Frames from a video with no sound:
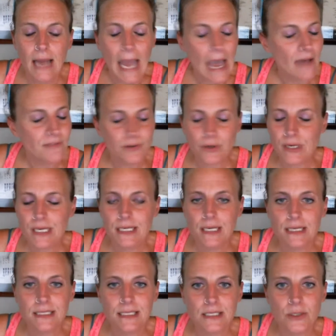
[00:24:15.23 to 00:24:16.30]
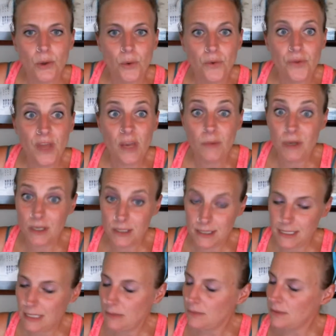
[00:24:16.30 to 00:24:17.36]
after he does his whole thing, because
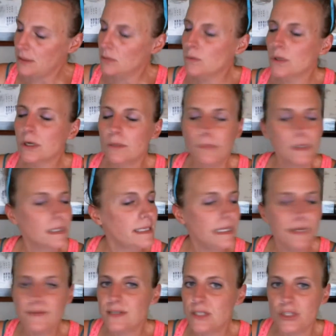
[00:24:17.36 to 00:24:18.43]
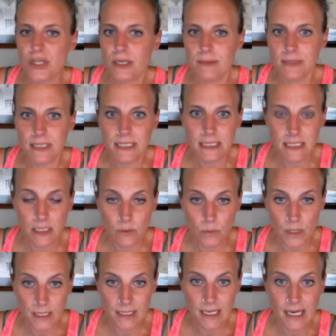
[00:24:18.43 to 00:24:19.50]
the world believes in James Lindsay and
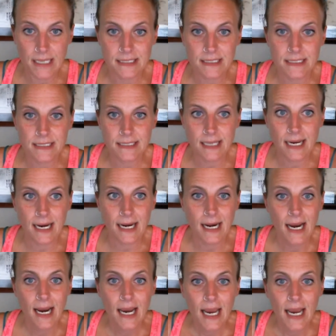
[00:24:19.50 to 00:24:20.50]
what he has to say.